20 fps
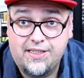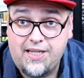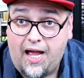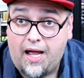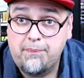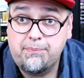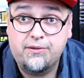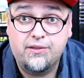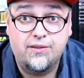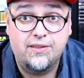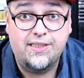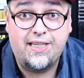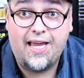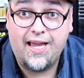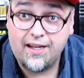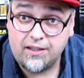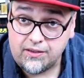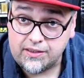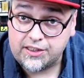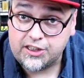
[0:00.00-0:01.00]
adapter is
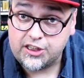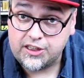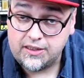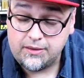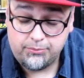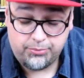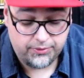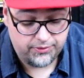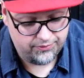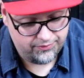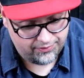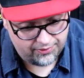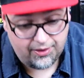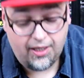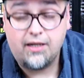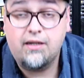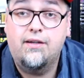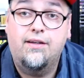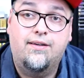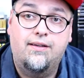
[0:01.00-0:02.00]
hella cheap,
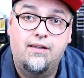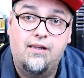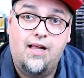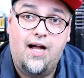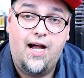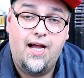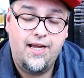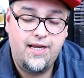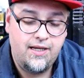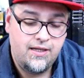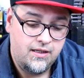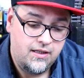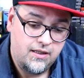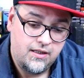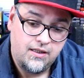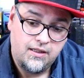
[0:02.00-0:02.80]
not gonna lie.